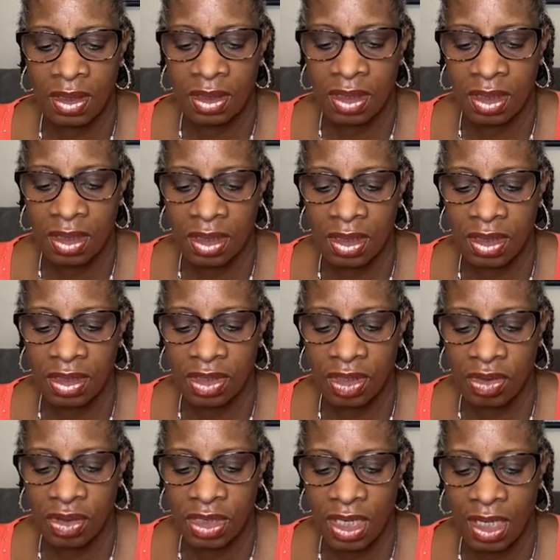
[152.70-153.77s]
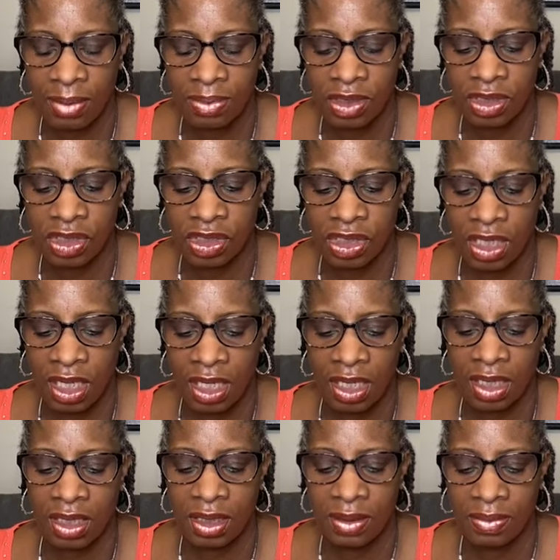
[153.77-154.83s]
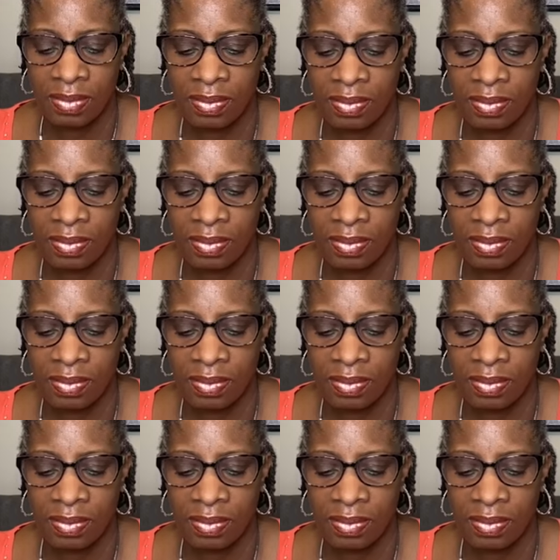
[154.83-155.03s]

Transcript: Again, it is her time to shine.